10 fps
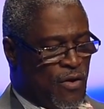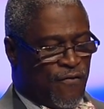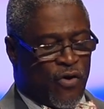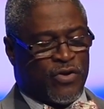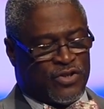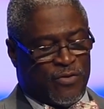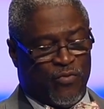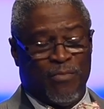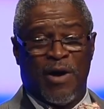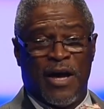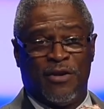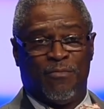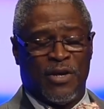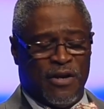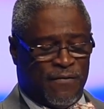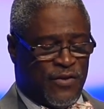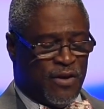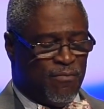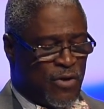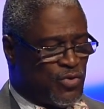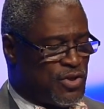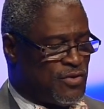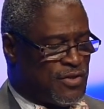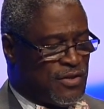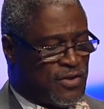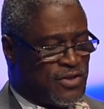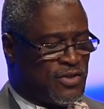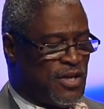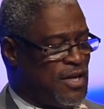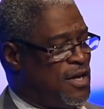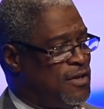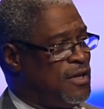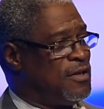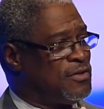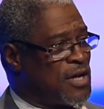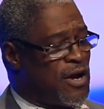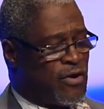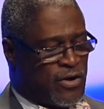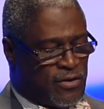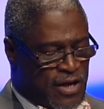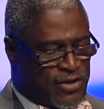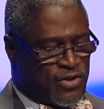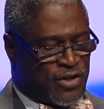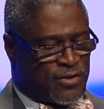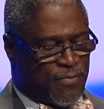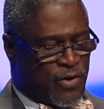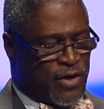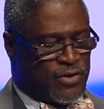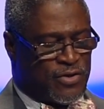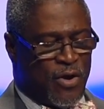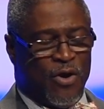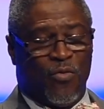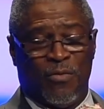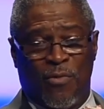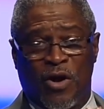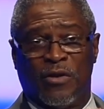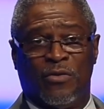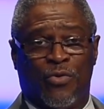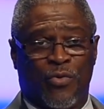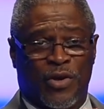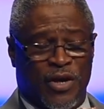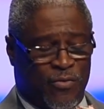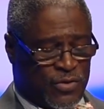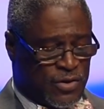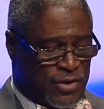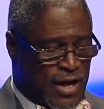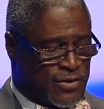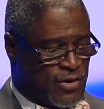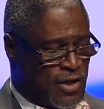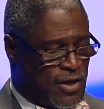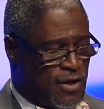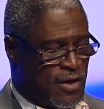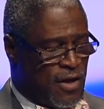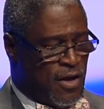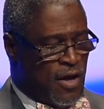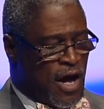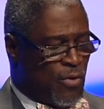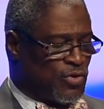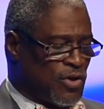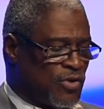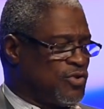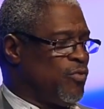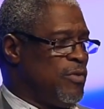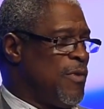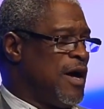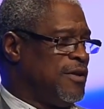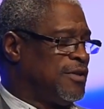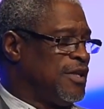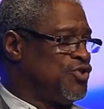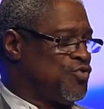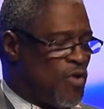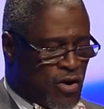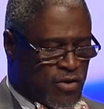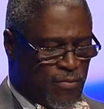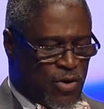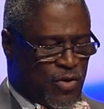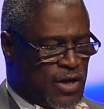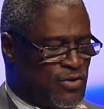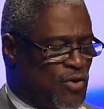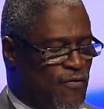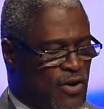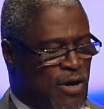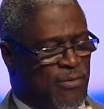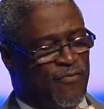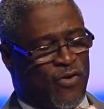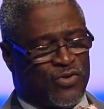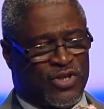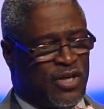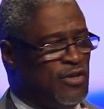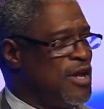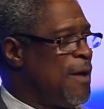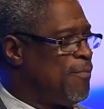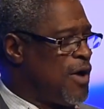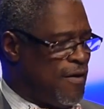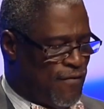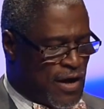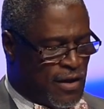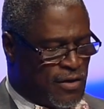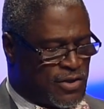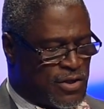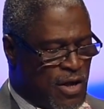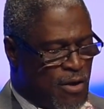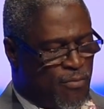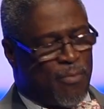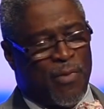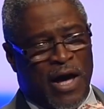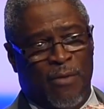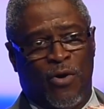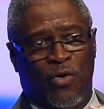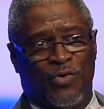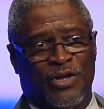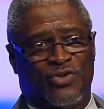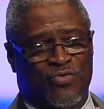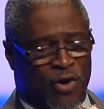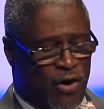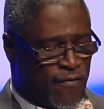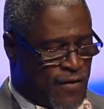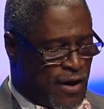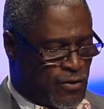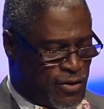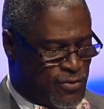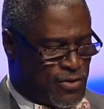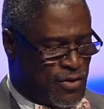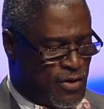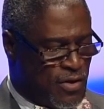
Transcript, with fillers: Ferguson reminded me of the emotions that this city and the entire nation experienced when Martin Luther King was assassinated. I was also reminded that strong communities overcome adversity not by violence, but by upholding strong values.